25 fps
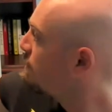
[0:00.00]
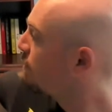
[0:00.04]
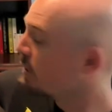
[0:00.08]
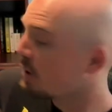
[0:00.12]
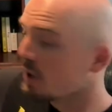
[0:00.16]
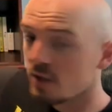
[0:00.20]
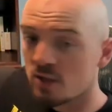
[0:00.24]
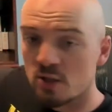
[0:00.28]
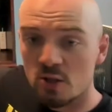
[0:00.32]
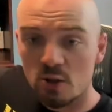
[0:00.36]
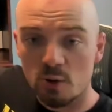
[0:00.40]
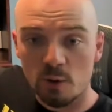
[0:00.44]

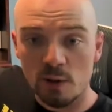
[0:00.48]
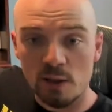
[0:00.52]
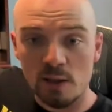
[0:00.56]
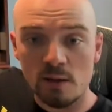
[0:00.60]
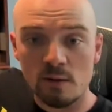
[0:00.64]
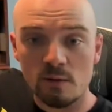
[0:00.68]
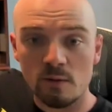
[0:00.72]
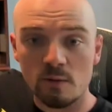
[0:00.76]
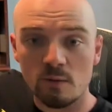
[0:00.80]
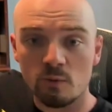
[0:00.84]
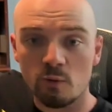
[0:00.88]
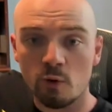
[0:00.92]
plus
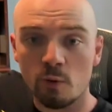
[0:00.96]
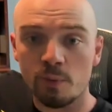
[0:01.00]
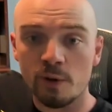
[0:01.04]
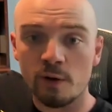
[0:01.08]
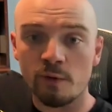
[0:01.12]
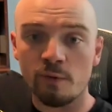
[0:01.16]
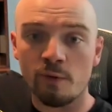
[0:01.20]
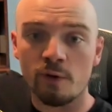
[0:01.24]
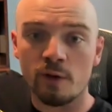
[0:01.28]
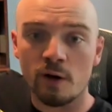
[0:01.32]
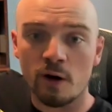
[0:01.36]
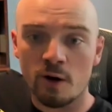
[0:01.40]
3 will
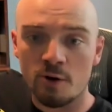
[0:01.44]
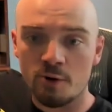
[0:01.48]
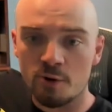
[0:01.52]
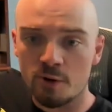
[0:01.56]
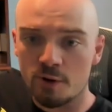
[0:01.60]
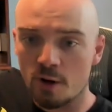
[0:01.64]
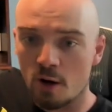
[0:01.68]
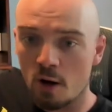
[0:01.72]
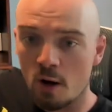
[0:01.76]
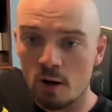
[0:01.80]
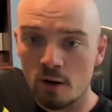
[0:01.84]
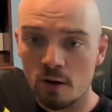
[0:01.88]
be for the
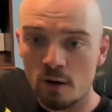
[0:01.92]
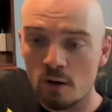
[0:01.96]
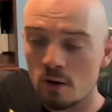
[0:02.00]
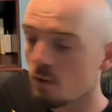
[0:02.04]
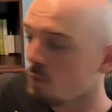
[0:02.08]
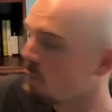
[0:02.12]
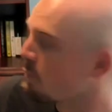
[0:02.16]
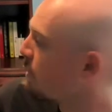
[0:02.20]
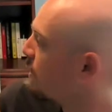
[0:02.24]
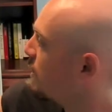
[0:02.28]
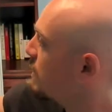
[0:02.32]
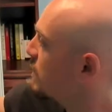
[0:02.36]
underdog,
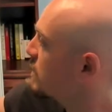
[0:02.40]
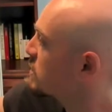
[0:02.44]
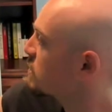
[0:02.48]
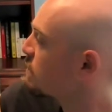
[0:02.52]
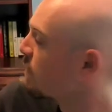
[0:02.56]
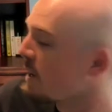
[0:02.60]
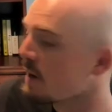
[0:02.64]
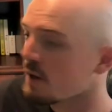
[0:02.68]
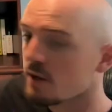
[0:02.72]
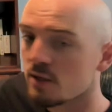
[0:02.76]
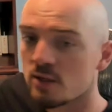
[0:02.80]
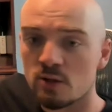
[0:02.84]
whereas
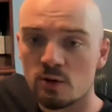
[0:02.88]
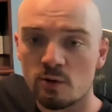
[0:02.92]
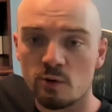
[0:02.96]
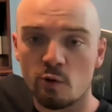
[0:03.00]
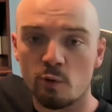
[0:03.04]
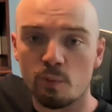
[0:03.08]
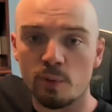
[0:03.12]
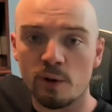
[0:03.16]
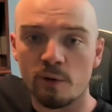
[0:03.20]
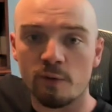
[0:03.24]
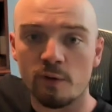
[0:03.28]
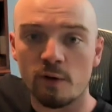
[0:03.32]
minus 3
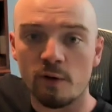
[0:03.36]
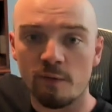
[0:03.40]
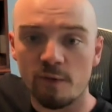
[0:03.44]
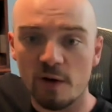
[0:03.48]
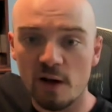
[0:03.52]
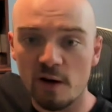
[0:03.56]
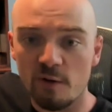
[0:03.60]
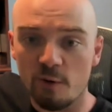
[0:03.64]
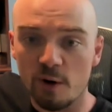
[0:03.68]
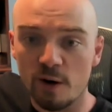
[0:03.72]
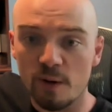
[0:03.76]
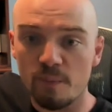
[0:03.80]
will be for the
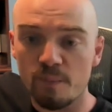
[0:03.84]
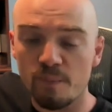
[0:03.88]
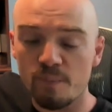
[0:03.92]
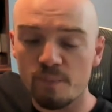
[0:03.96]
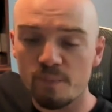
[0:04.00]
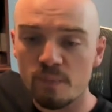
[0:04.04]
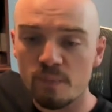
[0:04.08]
favorite.